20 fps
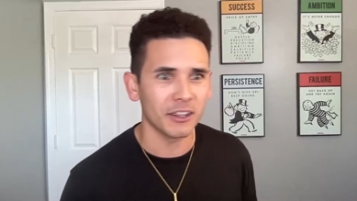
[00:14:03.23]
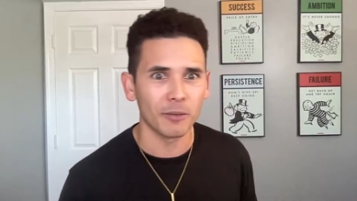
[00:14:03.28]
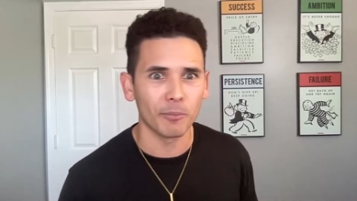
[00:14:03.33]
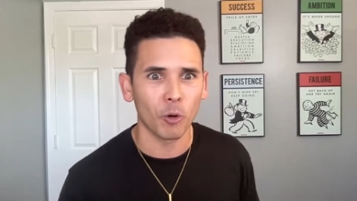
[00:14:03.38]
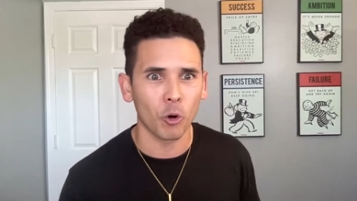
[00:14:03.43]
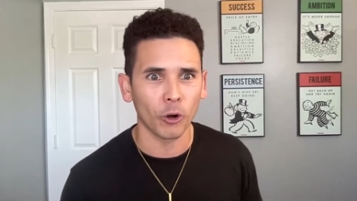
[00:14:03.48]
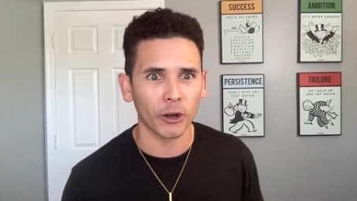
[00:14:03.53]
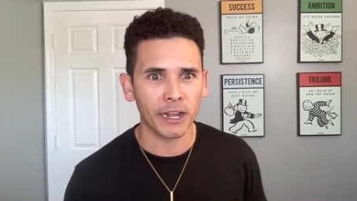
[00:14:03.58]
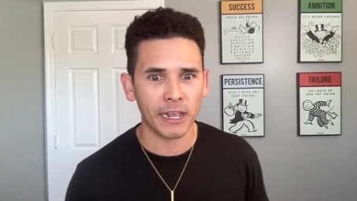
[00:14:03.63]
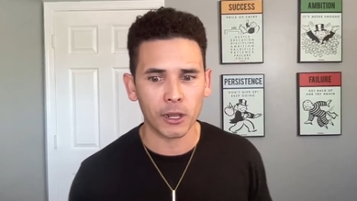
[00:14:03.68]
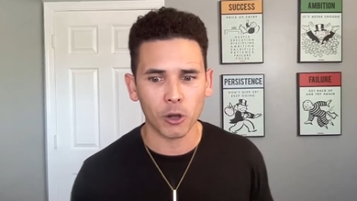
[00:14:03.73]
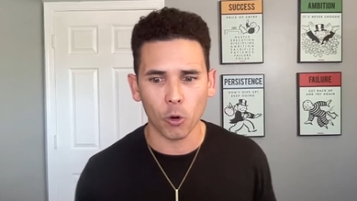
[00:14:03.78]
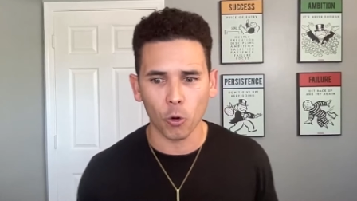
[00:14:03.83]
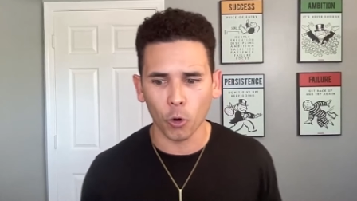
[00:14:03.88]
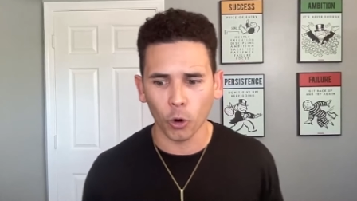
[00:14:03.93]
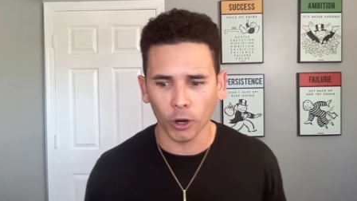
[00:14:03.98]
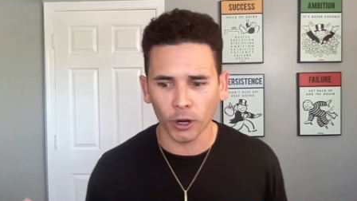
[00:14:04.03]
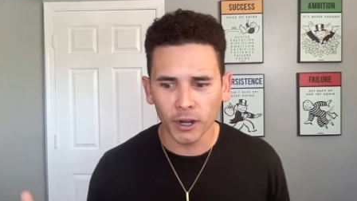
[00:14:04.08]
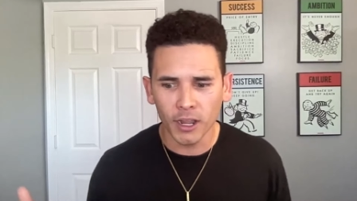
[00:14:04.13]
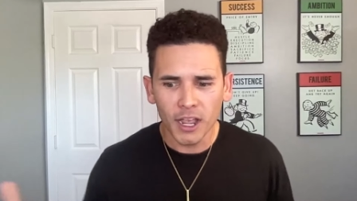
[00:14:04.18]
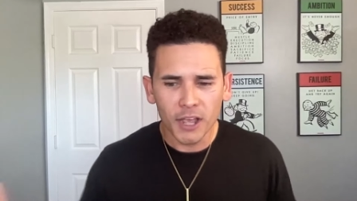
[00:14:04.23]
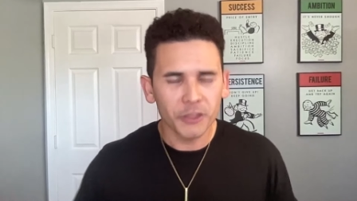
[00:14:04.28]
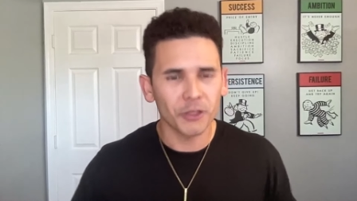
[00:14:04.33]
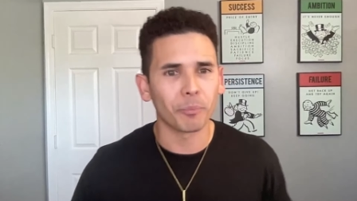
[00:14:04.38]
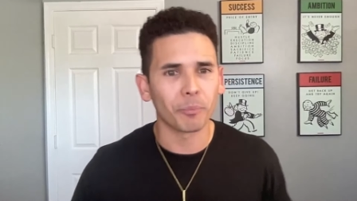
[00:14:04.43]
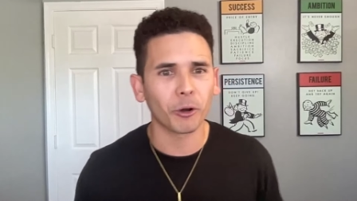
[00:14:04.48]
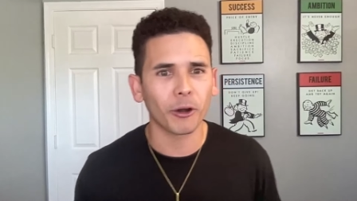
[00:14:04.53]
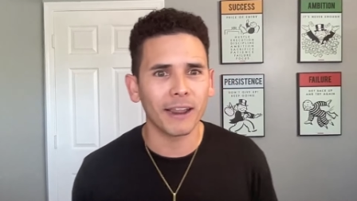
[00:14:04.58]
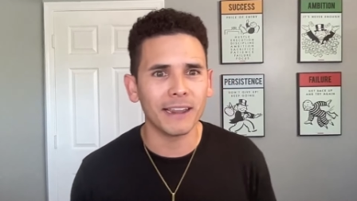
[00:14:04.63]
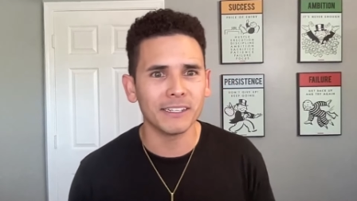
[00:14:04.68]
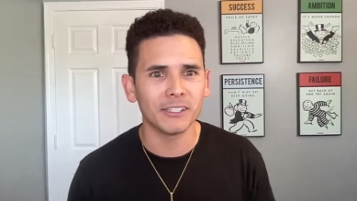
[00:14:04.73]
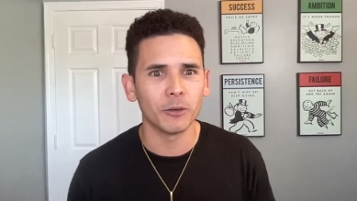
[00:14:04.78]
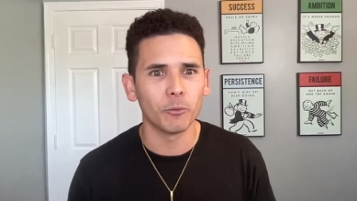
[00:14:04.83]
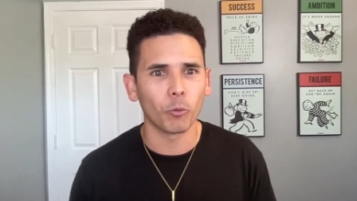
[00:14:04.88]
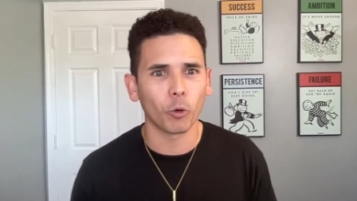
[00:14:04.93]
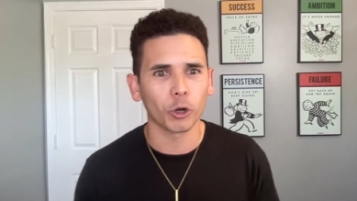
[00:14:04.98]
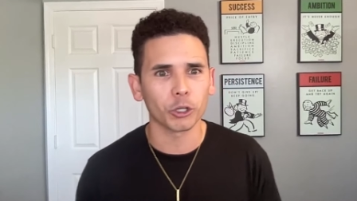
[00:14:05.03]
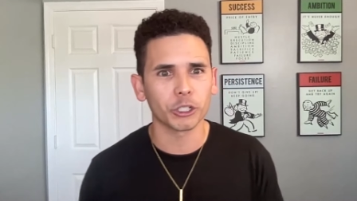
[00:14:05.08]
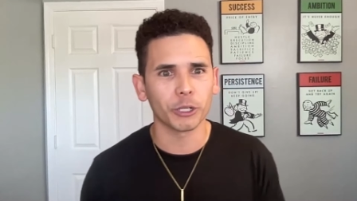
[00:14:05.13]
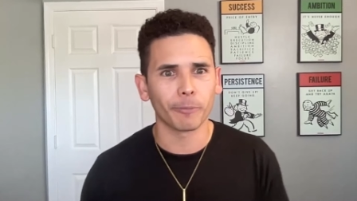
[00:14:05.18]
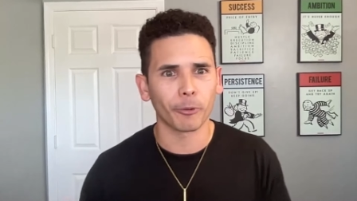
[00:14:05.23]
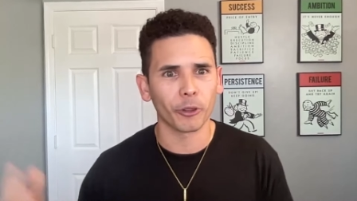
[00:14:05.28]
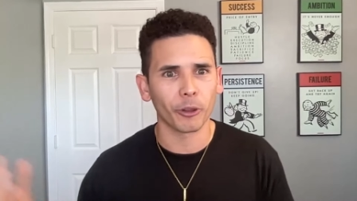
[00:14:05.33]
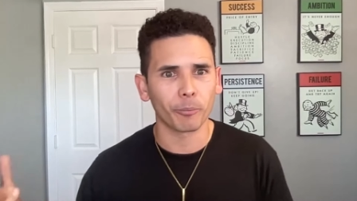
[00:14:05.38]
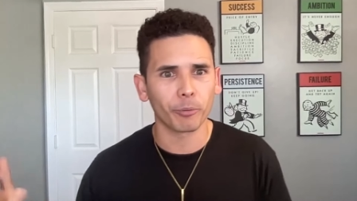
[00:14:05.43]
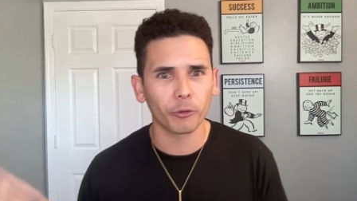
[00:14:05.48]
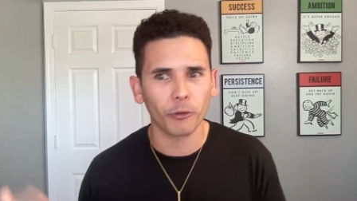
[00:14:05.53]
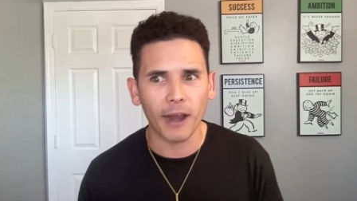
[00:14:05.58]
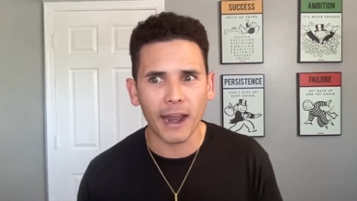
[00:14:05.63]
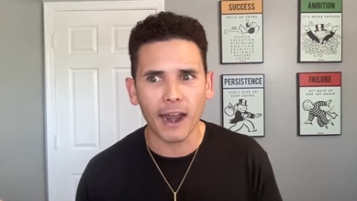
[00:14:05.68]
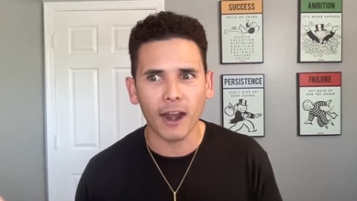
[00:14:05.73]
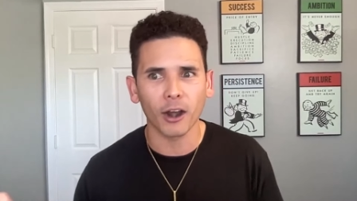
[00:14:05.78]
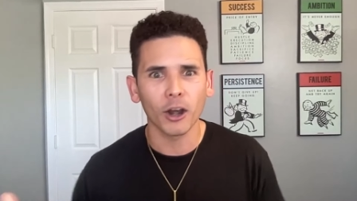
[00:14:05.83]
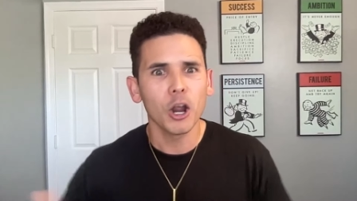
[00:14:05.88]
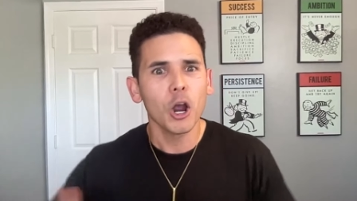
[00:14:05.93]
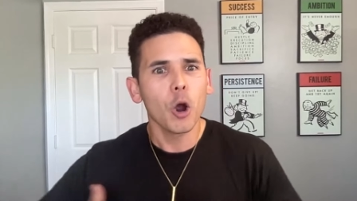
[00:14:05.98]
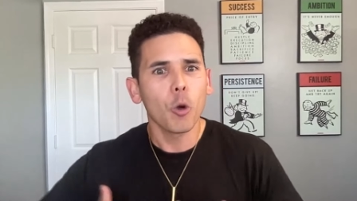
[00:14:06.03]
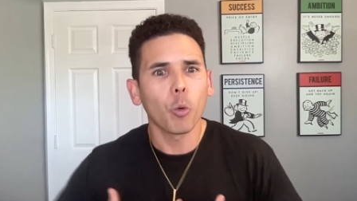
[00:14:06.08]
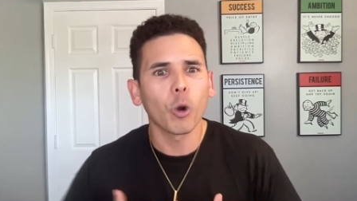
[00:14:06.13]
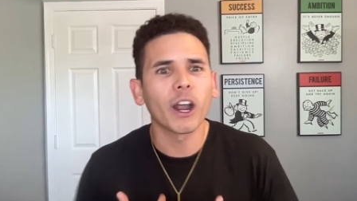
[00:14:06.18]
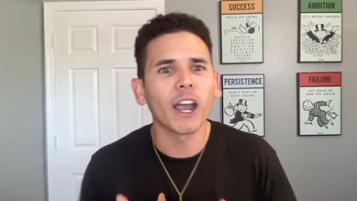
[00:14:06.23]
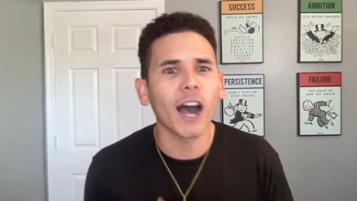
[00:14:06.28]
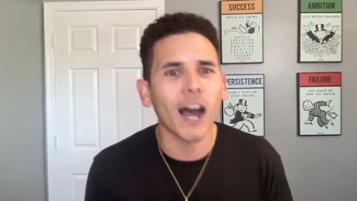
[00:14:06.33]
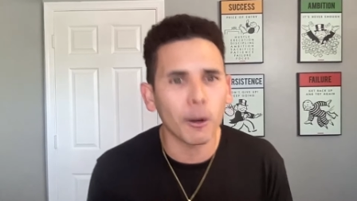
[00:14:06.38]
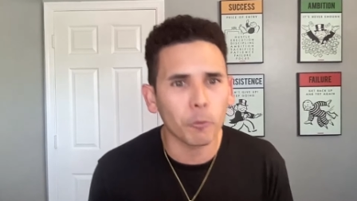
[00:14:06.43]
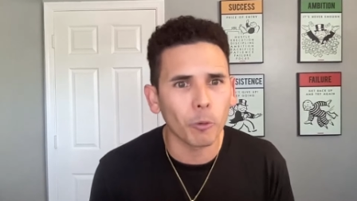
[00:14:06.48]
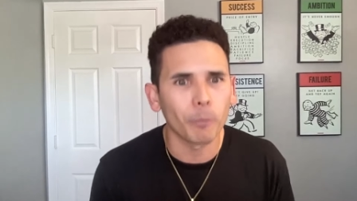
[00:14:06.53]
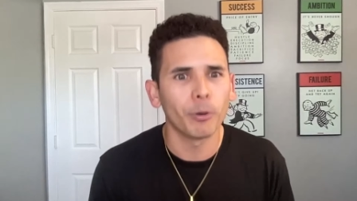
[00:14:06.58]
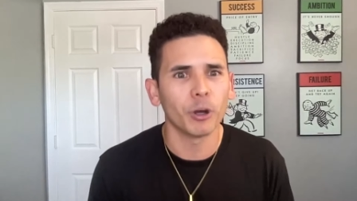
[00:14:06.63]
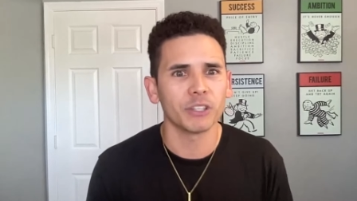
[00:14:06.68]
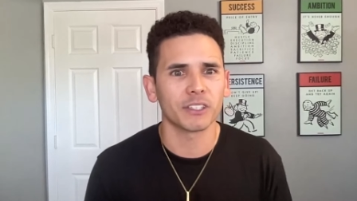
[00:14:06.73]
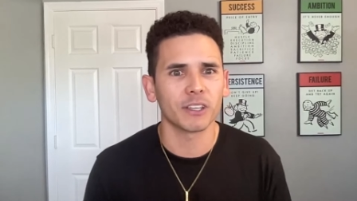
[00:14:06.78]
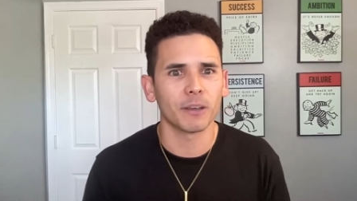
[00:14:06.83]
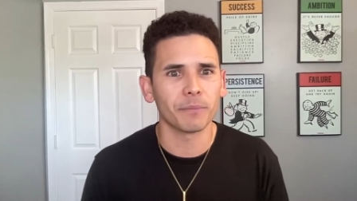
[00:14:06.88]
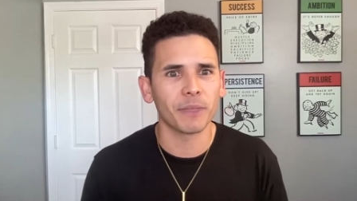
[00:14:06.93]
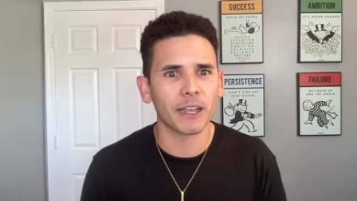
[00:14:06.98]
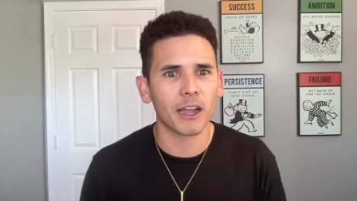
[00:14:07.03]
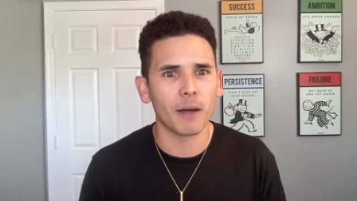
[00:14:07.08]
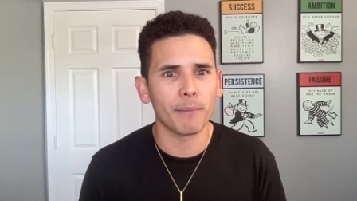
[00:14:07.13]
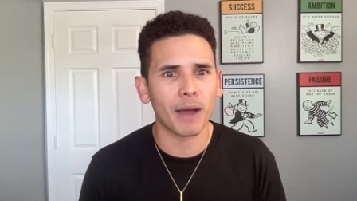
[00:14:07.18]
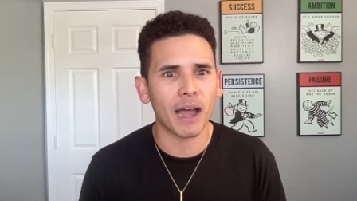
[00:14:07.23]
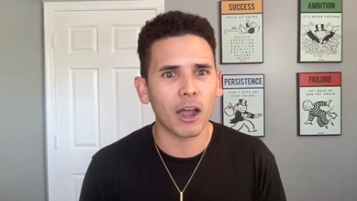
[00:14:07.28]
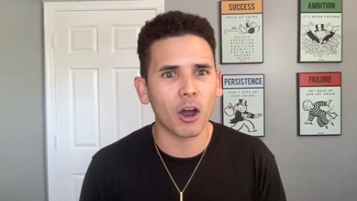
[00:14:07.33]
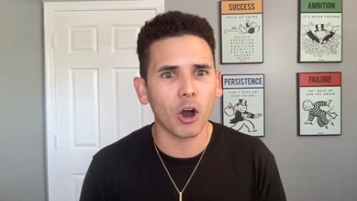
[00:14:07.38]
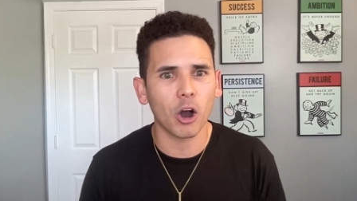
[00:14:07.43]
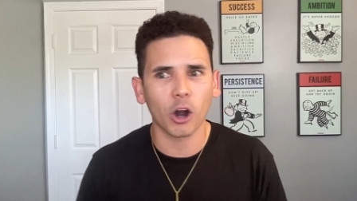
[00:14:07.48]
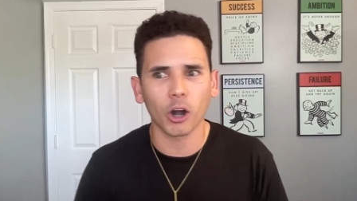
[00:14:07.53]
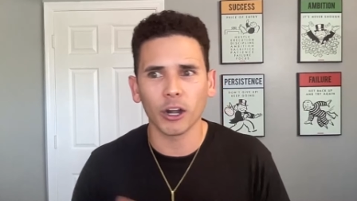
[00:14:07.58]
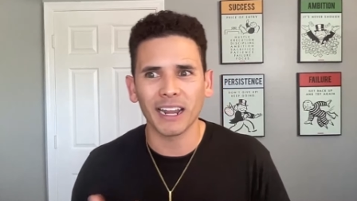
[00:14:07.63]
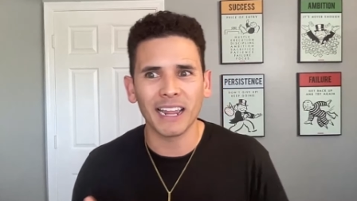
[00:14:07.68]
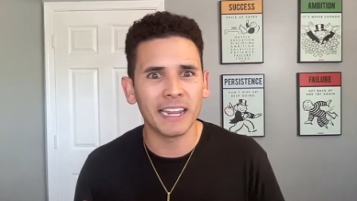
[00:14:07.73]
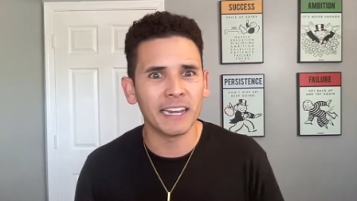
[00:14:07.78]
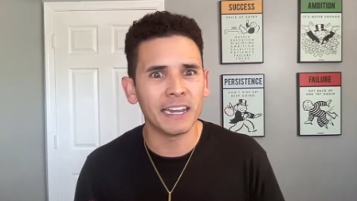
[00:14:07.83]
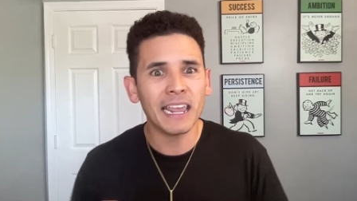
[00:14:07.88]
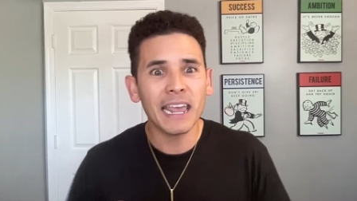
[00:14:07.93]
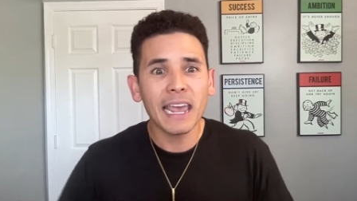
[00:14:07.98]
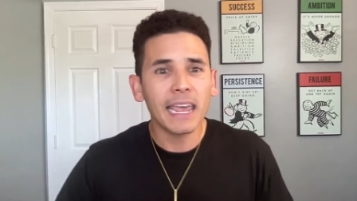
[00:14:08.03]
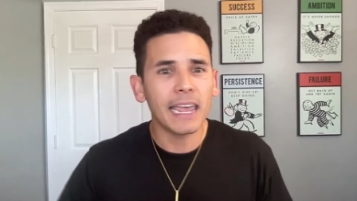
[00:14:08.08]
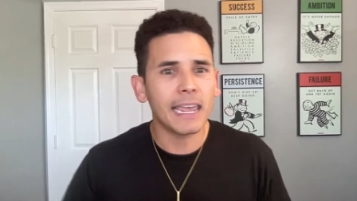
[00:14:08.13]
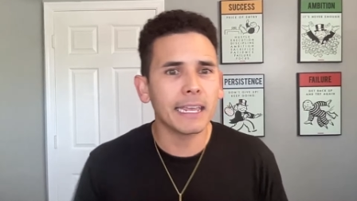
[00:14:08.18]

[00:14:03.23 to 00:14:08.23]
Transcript: in the morning or the praise and worship or the prayer where god will put something on my heart and